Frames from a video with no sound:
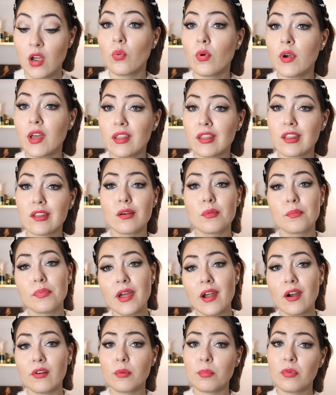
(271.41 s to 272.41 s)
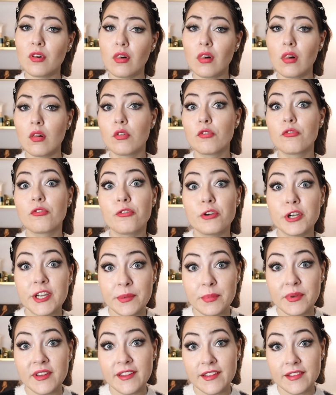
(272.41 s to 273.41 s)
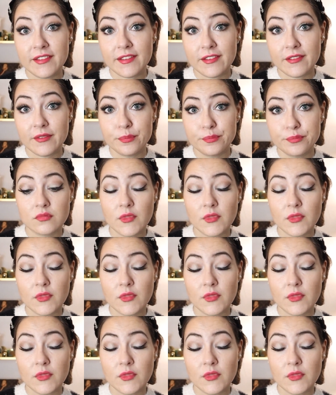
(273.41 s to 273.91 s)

with comparable freebies.